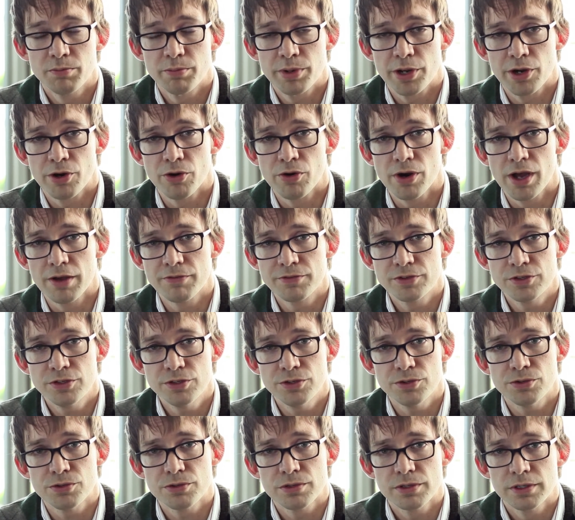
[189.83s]
Paragraph
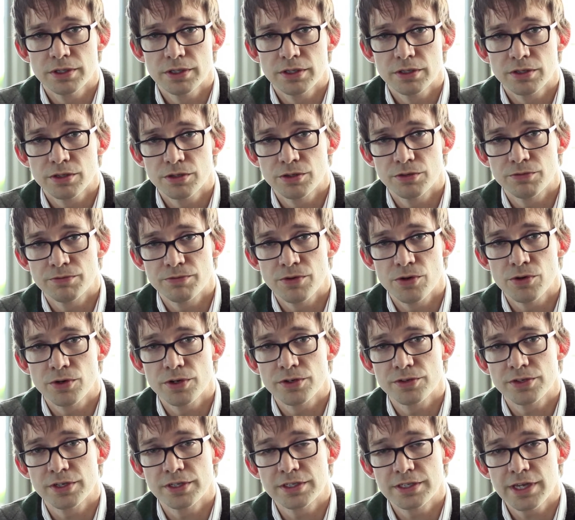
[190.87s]
2 could
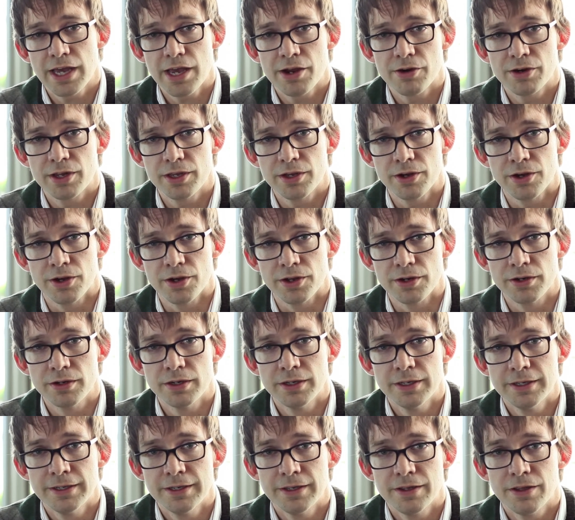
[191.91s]
focus entirely on
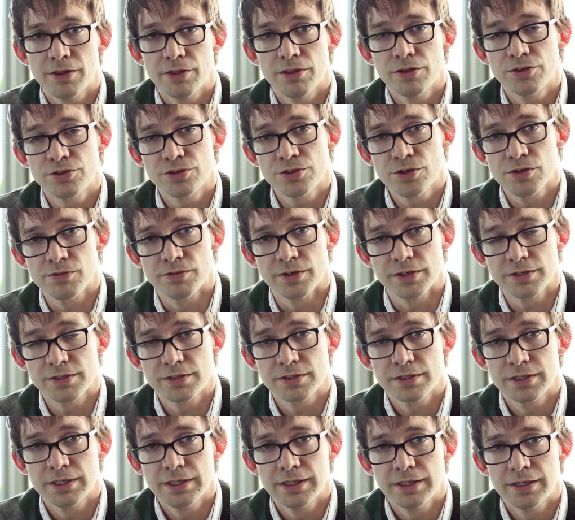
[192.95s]
the
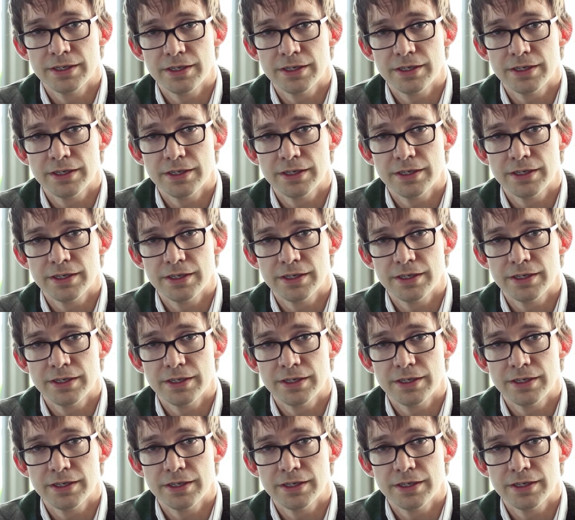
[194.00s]
service